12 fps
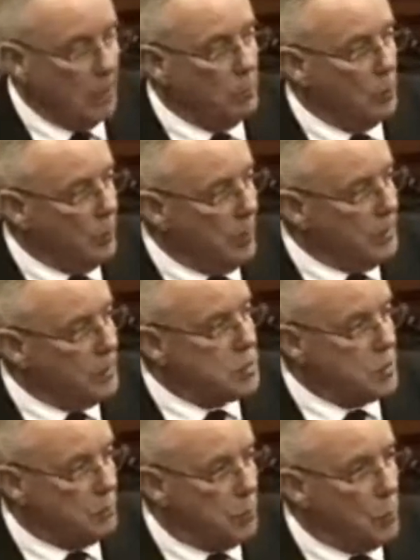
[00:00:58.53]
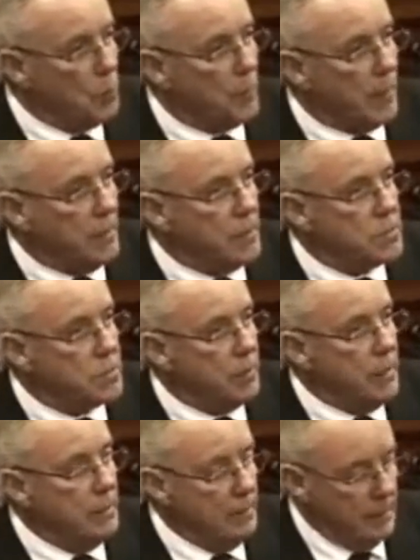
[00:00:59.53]
and were ready to support the
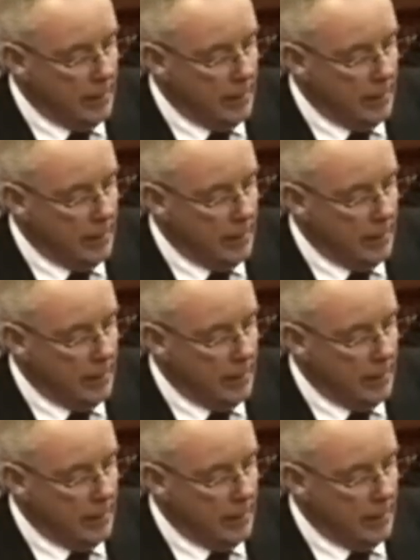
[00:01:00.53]
industry